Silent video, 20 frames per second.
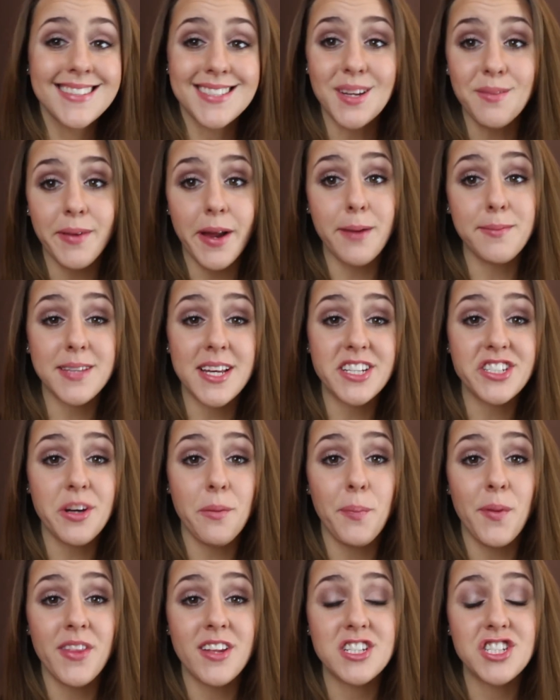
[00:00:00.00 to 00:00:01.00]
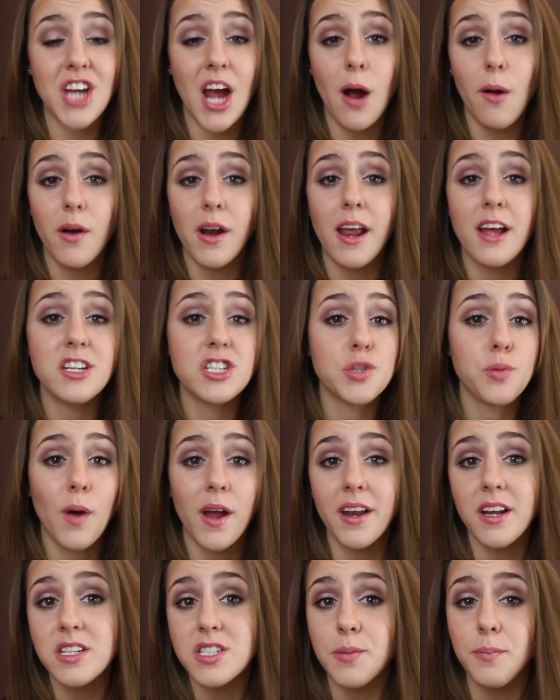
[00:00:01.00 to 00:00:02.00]
Sometimes I jump in the shower and I just
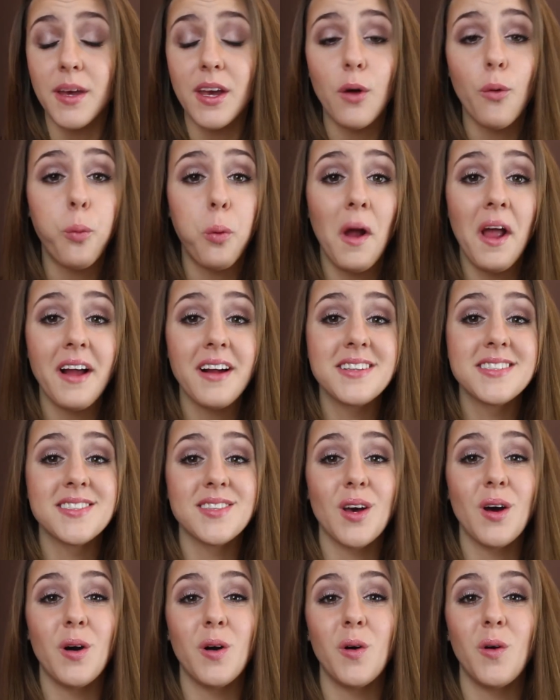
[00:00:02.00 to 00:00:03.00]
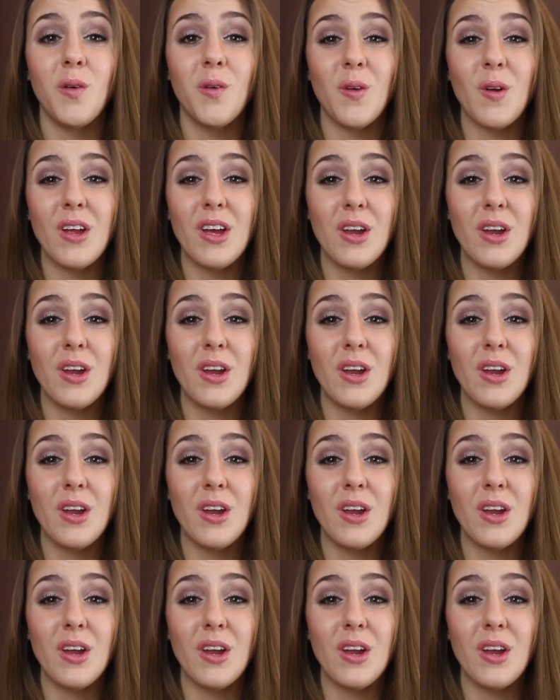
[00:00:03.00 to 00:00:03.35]
want it to be quick, so,